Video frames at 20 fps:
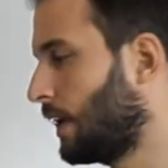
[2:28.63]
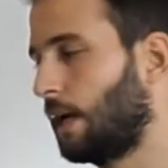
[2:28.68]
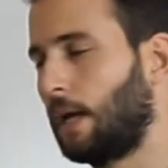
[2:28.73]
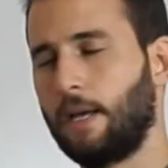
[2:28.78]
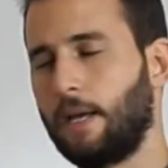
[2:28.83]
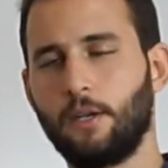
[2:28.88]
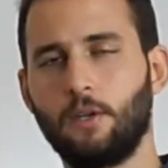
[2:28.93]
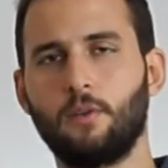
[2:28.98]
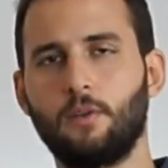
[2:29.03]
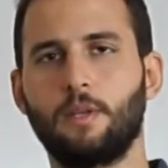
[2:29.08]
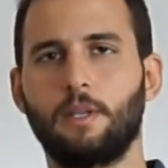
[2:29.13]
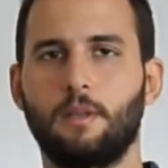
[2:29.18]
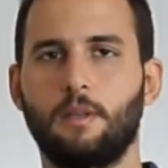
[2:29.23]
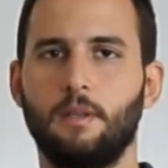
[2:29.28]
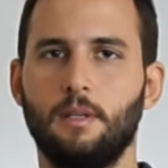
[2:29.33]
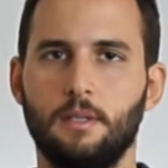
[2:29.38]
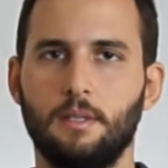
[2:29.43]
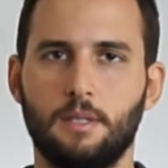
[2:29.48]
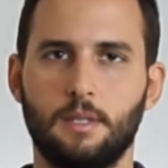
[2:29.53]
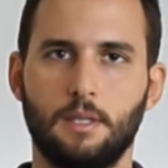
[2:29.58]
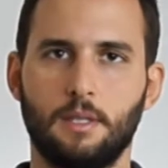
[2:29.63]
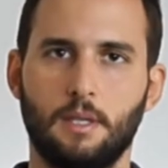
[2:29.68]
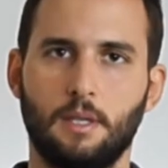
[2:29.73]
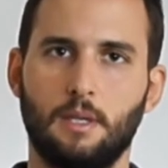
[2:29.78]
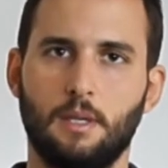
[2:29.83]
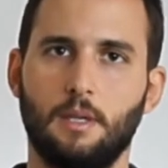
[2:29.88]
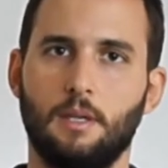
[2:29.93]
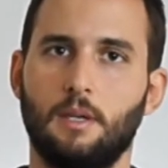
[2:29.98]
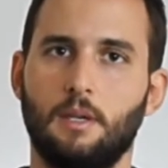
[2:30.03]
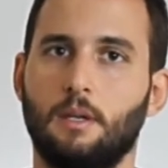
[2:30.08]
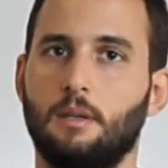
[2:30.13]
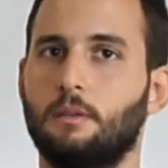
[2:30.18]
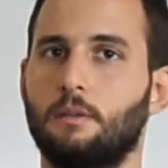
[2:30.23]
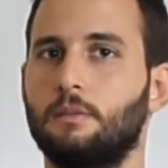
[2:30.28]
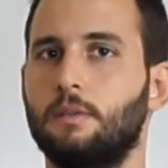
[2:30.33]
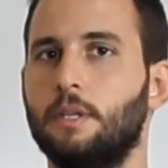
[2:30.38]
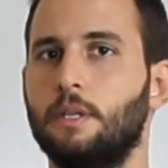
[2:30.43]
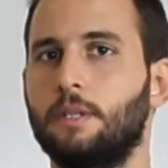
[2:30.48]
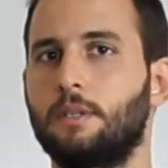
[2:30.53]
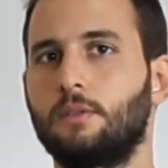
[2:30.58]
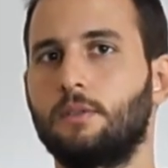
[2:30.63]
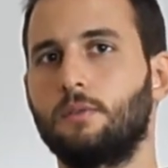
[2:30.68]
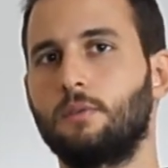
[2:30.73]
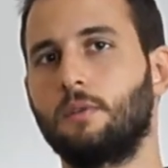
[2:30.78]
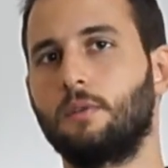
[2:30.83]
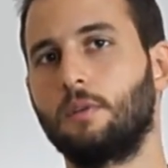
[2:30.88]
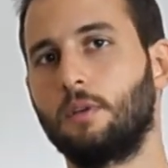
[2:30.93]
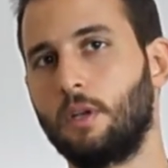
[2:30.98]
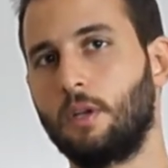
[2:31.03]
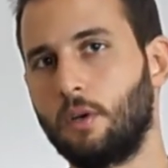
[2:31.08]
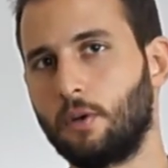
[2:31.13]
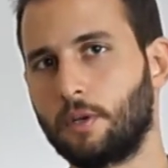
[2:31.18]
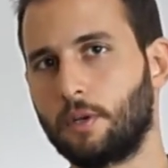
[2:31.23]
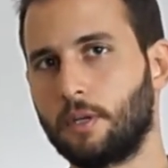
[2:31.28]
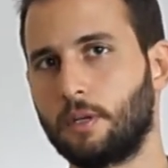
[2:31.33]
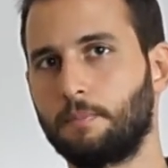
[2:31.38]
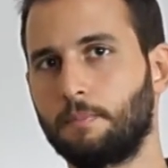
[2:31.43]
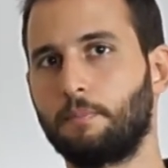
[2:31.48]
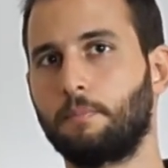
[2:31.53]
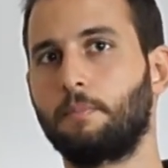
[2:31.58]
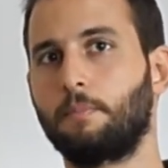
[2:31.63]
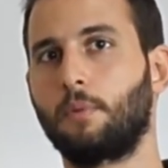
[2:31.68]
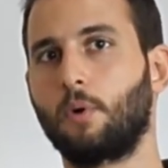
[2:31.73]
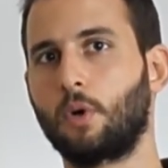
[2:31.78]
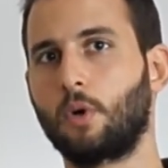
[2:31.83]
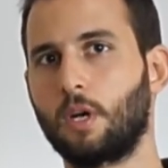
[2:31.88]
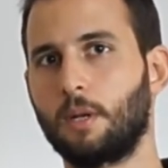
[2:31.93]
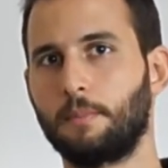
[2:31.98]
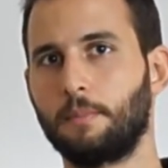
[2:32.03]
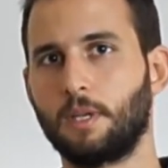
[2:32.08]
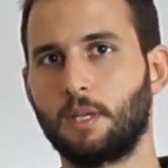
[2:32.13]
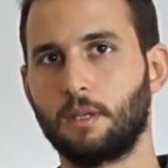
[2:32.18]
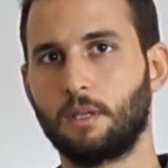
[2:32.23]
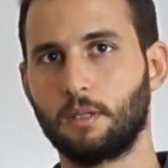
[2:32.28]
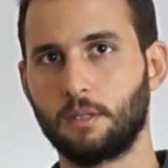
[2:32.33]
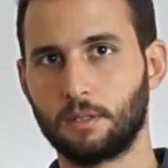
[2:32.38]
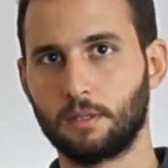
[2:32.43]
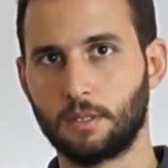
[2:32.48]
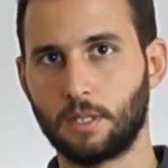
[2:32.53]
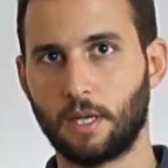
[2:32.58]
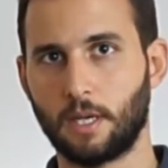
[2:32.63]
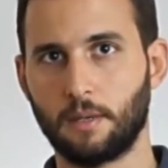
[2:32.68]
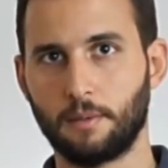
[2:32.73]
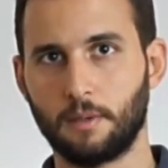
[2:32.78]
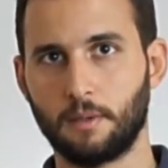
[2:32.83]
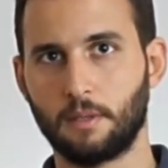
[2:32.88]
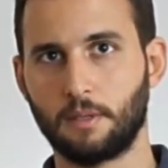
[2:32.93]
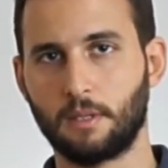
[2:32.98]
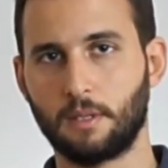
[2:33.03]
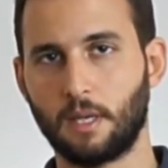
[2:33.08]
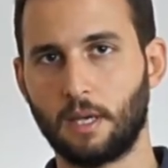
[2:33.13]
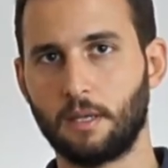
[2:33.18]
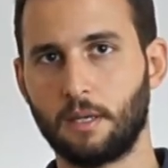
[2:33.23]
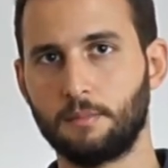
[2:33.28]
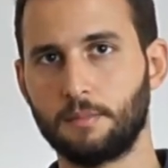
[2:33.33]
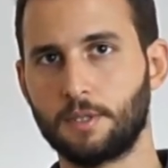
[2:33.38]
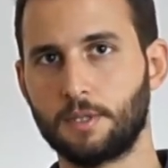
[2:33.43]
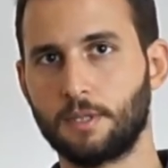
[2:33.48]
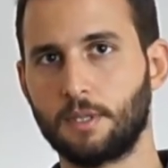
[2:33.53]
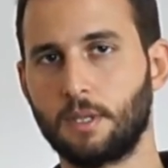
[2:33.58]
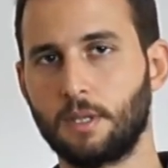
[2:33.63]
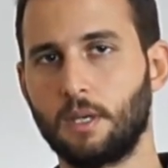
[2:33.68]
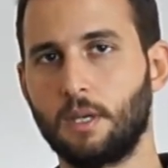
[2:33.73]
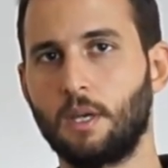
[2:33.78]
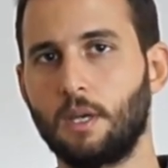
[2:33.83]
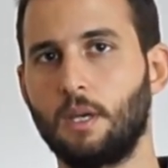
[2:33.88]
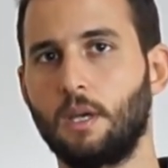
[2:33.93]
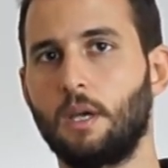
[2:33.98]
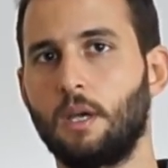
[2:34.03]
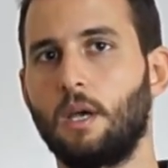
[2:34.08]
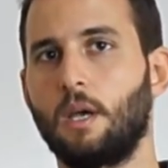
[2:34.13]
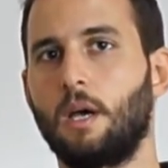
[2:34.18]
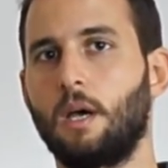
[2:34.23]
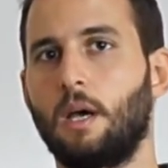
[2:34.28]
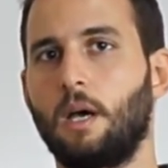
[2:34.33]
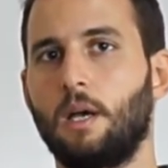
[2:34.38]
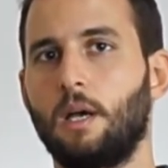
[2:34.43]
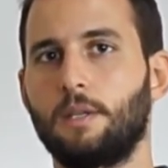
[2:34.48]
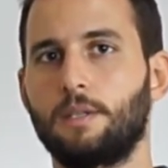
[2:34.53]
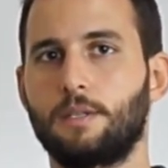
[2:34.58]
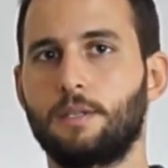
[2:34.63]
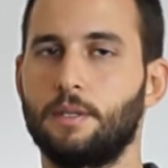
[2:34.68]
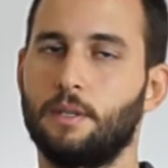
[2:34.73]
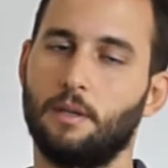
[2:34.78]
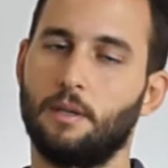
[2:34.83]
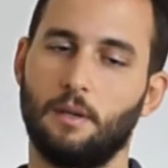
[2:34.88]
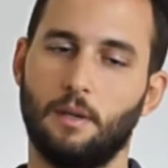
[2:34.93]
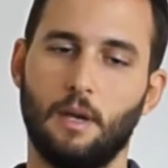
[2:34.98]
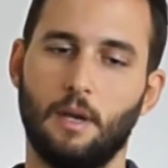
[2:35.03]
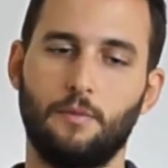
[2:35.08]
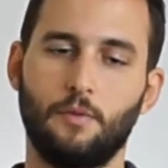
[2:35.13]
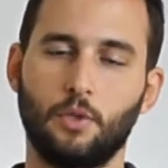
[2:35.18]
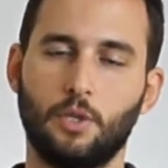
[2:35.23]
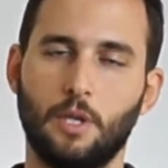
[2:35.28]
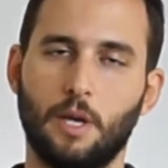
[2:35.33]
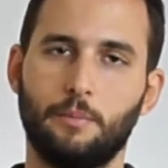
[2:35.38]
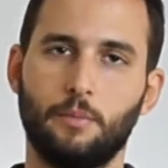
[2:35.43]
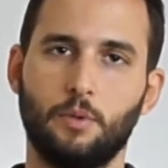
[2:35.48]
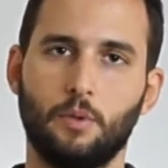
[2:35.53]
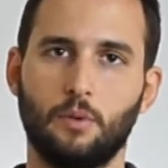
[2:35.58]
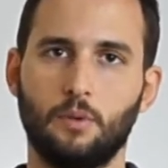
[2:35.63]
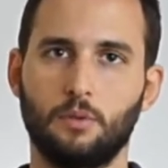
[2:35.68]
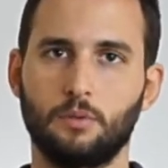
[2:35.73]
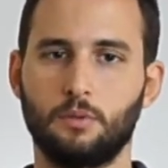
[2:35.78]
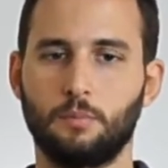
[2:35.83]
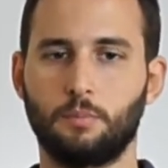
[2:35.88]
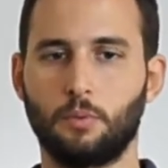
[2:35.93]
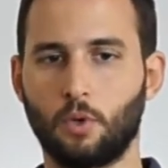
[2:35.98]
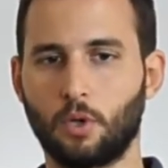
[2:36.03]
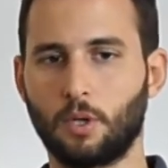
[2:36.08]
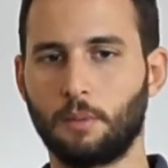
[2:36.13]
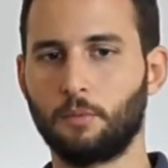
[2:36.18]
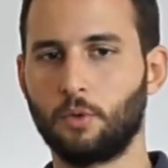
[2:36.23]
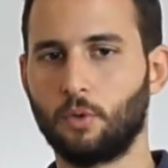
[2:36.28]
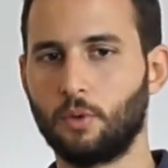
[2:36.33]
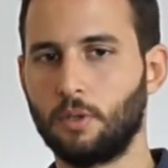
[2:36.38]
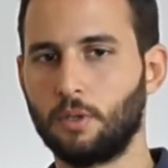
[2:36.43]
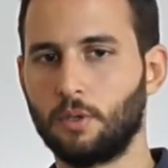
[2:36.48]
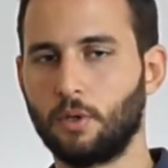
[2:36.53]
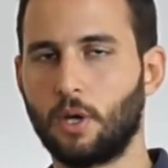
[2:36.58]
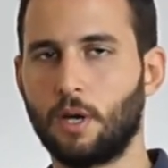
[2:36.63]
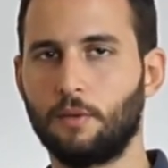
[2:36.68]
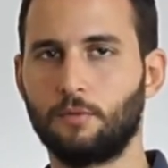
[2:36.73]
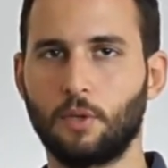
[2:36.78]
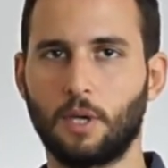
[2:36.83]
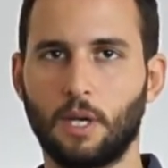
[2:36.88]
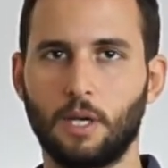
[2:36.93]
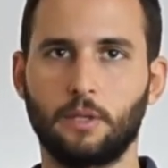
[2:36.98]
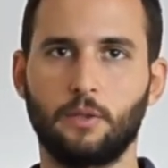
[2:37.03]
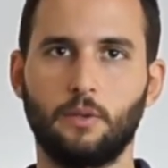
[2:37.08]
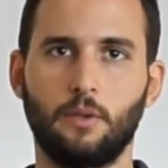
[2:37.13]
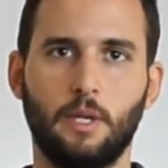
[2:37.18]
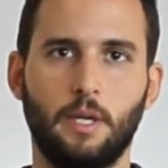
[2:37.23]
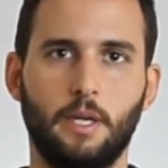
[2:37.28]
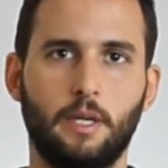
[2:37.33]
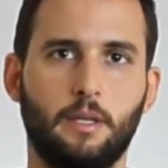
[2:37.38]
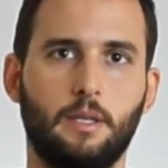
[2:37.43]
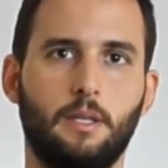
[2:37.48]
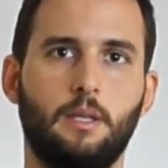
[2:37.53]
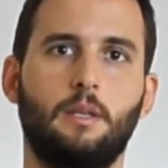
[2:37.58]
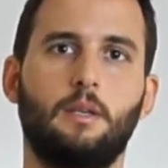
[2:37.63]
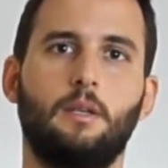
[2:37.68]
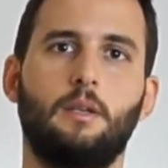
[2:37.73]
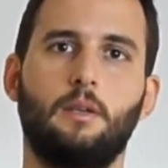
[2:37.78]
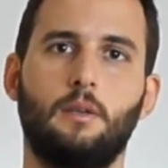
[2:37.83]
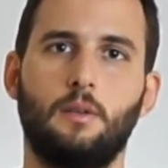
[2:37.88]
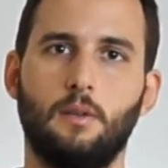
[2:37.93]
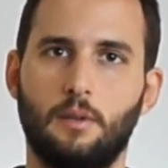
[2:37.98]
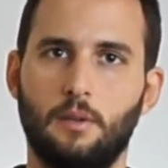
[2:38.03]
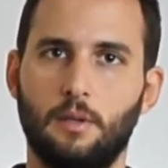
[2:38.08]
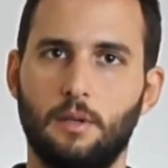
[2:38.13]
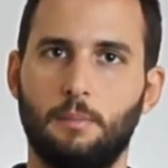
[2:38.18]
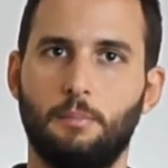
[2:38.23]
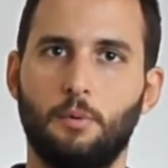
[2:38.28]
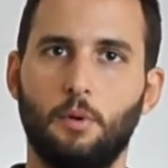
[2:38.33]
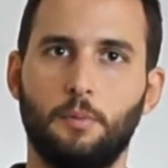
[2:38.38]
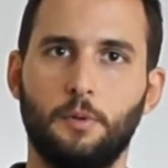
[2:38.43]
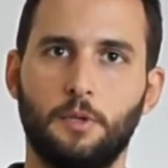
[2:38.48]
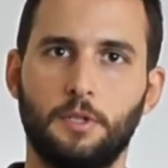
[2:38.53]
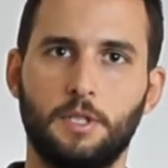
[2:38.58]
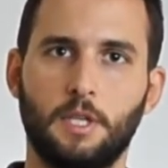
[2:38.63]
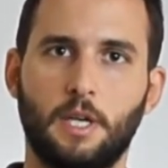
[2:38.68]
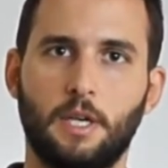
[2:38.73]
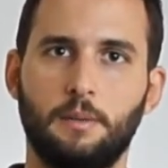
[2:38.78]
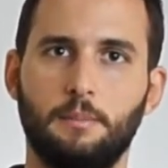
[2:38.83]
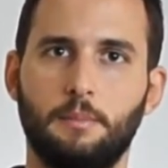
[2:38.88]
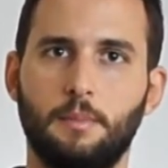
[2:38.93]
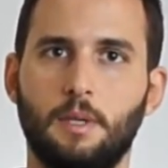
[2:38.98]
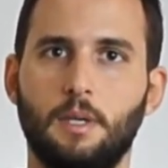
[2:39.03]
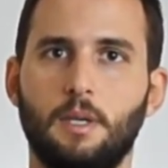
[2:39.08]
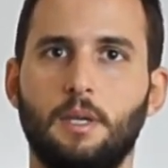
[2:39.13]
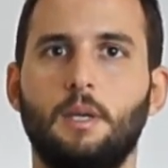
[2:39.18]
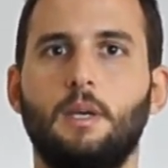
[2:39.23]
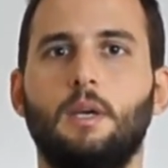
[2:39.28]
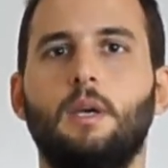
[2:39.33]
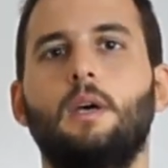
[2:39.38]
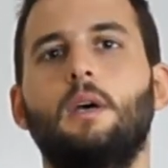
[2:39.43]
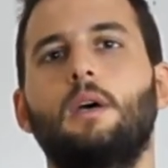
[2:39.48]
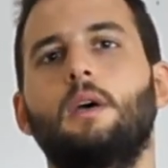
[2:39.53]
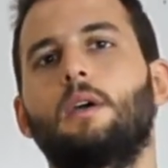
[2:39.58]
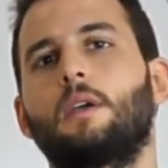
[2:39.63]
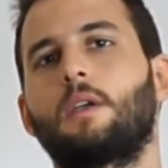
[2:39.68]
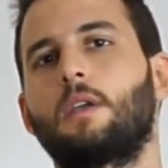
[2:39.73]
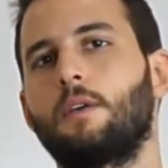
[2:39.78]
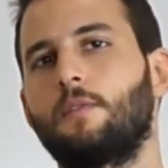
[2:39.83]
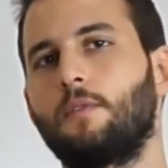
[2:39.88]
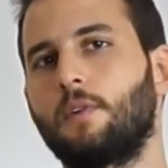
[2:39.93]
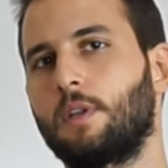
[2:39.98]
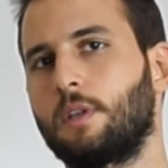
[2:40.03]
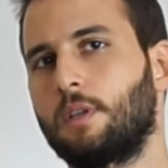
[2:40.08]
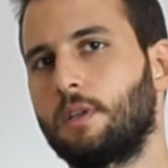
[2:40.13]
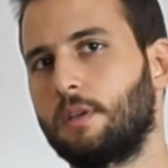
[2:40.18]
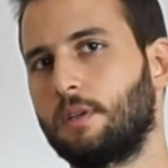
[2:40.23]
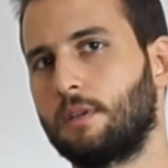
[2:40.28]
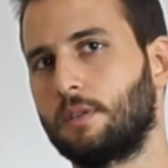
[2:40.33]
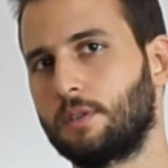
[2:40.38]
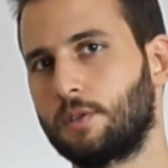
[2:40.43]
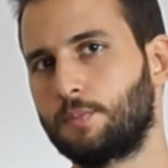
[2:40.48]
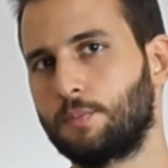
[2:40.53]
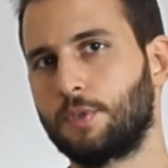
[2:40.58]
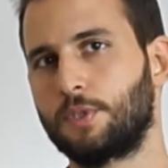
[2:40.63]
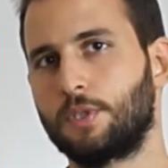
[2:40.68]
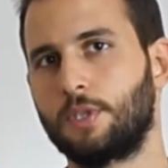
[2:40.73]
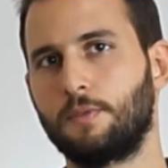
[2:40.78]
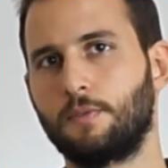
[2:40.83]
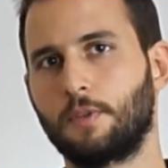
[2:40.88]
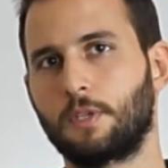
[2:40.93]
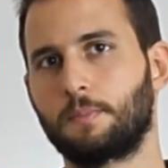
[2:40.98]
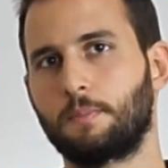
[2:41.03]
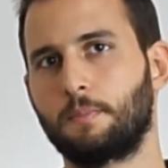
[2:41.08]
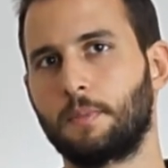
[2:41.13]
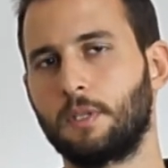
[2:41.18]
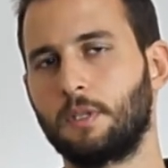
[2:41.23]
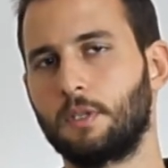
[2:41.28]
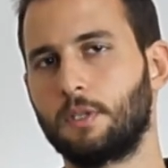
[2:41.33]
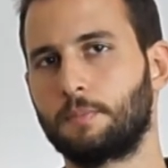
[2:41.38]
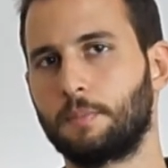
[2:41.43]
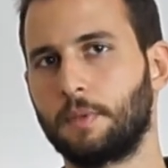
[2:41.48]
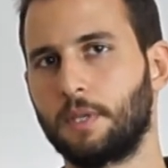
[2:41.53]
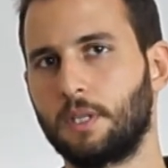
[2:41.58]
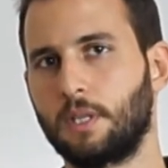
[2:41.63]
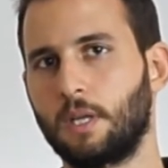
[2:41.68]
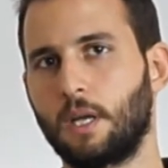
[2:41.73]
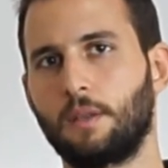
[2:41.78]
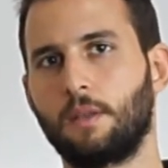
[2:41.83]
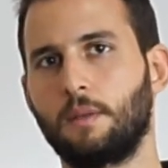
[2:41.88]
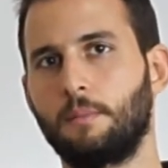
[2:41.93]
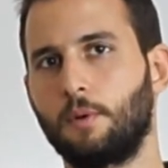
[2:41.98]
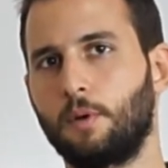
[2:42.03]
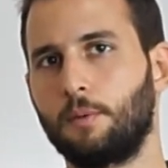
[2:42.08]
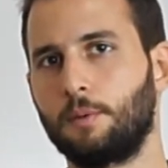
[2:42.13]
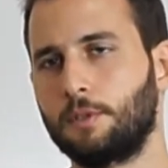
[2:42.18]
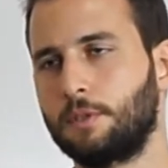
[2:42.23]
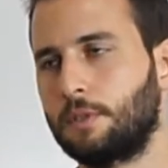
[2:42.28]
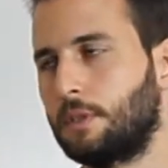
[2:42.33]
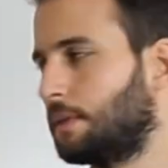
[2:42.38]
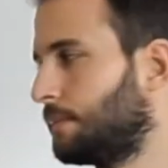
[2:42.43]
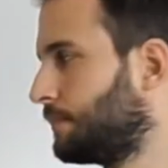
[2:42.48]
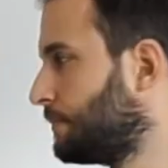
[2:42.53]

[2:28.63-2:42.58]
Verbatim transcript: I know that this could lead to longer programming times, as every time you want to program dual you have to calculate the appropriate time given the specific spindle speed at the moment.